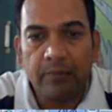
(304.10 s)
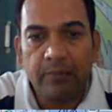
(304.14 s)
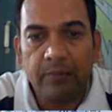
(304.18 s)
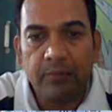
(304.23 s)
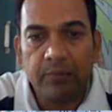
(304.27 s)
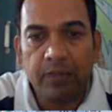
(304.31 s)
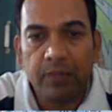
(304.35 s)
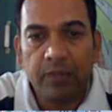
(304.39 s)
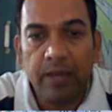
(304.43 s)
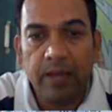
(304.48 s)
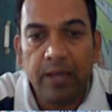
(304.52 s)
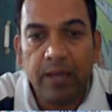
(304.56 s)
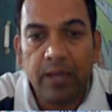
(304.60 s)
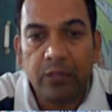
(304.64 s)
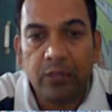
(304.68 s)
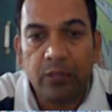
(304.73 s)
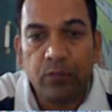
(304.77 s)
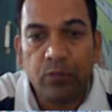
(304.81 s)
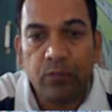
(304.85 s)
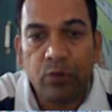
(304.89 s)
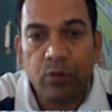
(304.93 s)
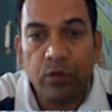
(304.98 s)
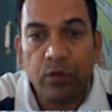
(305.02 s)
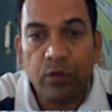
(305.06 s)
with a
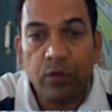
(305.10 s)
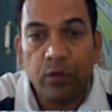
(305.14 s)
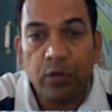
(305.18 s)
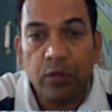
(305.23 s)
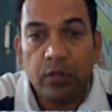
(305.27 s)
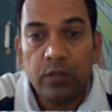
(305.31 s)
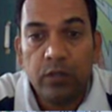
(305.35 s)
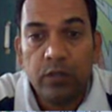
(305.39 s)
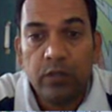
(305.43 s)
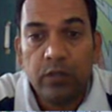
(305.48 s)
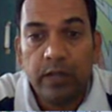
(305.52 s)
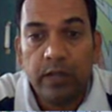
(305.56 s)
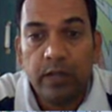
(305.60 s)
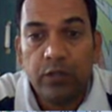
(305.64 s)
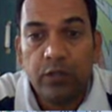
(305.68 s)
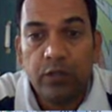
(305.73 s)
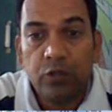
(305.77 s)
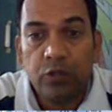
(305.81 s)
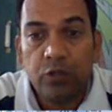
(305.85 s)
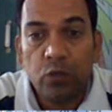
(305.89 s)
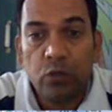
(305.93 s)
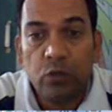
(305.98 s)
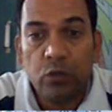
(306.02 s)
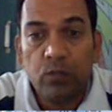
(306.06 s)
dashboard that
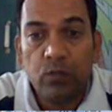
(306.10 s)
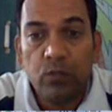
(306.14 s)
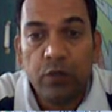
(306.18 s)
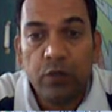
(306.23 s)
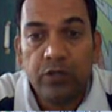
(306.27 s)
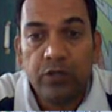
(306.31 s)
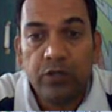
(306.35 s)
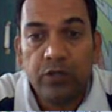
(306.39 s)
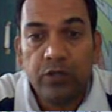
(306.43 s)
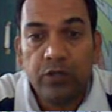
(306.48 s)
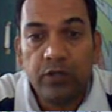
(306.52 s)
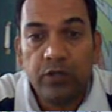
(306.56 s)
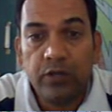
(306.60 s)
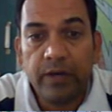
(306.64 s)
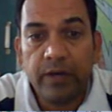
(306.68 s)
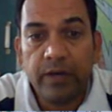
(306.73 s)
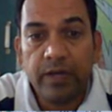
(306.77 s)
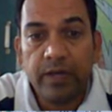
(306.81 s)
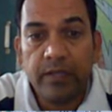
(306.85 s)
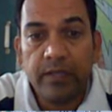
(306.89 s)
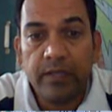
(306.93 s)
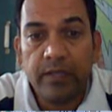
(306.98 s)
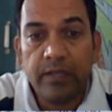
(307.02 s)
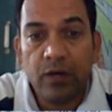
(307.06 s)
shows moisture
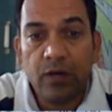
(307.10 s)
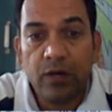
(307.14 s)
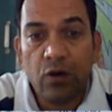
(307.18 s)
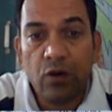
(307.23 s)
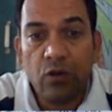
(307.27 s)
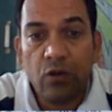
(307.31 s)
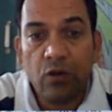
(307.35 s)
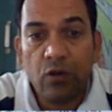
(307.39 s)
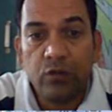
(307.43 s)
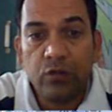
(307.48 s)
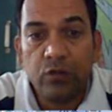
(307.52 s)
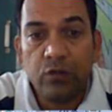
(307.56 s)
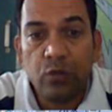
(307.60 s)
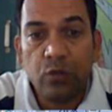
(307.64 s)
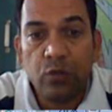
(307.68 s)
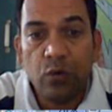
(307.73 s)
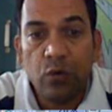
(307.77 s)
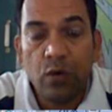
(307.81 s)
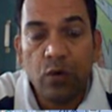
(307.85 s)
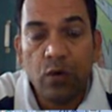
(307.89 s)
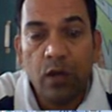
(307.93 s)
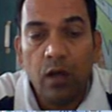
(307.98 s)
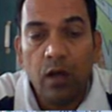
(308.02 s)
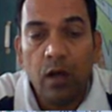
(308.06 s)
trends and also
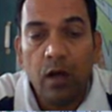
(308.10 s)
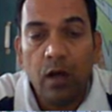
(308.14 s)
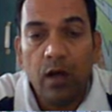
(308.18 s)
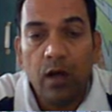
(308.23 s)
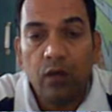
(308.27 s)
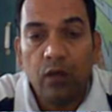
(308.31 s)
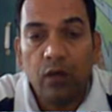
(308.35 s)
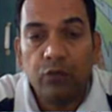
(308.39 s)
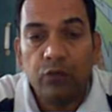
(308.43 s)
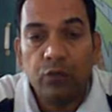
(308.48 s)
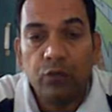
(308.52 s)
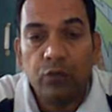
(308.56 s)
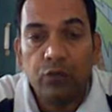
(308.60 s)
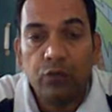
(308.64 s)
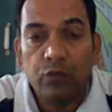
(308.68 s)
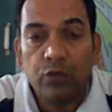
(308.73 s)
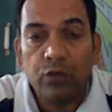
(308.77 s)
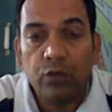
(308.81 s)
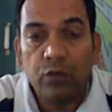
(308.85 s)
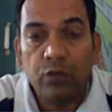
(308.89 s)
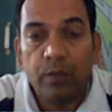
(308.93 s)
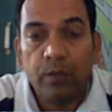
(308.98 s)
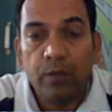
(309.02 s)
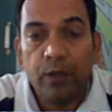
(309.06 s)
allows user
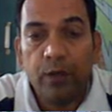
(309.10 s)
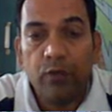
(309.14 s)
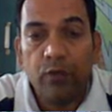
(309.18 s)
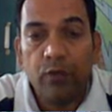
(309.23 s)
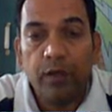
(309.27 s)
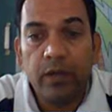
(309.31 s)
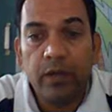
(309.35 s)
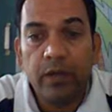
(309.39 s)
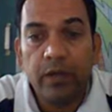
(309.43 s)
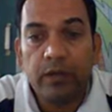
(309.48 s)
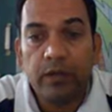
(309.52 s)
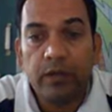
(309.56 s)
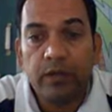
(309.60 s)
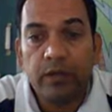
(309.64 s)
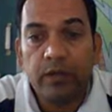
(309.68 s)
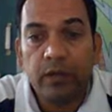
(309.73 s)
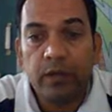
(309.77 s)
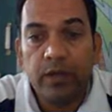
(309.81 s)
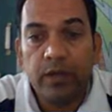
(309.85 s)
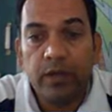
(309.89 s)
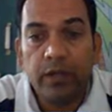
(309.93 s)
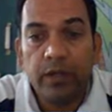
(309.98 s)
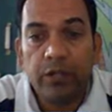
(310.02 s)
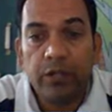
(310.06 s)
to manually turn
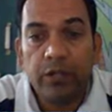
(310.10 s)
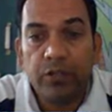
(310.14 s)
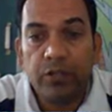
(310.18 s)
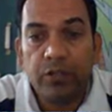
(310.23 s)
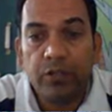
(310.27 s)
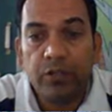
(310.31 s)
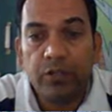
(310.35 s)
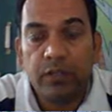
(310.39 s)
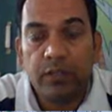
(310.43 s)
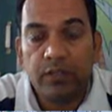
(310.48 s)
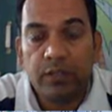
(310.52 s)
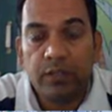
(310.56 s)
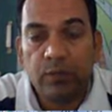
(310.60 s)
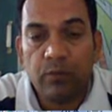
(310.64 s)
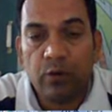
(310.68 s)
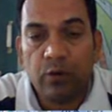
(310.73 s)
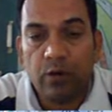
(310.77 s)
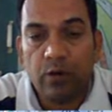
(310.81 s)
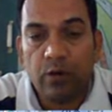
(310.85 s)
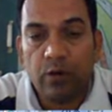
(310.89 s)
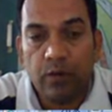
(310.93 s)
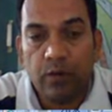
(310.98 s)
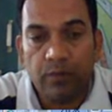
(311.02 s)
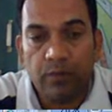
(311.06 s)
irrigation system on.
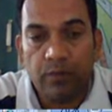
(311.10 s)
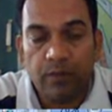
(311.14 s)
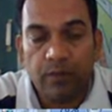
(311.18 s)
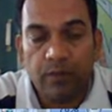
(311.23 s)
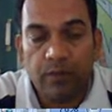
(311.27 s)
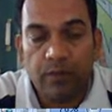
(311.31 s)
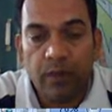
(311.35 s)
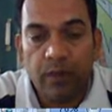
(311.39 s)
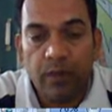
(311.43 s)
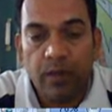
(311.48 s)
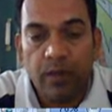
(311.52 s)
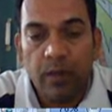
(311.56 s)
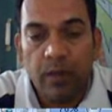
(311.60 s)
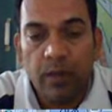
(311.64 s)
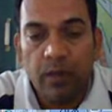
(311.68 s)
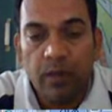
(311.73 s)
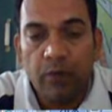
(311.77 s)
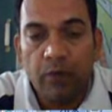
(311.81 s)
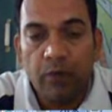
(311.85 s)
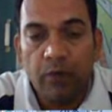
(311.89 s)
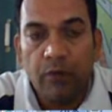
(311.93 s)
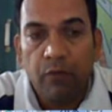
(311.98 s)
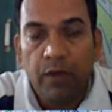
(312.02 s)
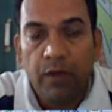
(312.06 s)

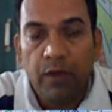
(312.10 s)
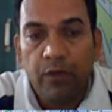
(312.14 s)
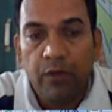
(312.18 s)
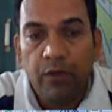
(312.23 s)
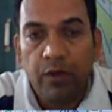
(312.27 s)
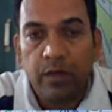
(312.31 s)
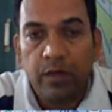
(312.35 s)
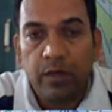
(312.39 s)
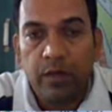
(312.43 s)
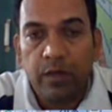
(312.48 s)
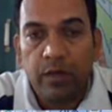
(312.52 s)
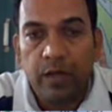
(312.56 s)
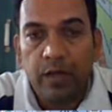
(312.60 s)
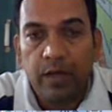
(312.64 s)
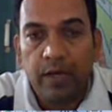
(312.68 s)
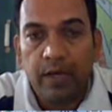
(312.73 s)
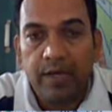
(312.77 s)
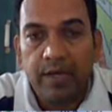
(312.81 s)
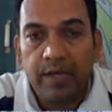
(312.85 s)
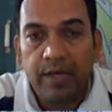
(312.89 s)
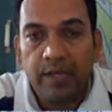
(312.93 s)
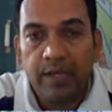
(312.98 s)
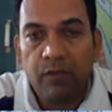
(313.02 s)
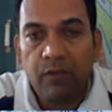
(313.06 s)
When we have
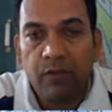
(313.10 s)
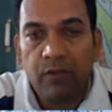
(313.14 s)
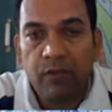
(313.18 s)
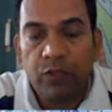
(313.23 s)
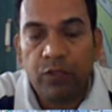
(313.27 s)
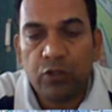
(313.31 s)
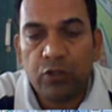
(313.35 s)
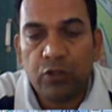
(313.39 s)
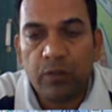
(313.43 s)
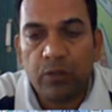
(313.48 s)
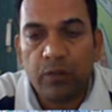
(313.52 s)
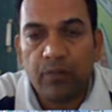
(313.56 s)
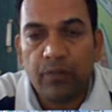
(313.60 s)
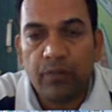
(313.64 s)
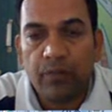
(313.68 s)
conducted the workshop,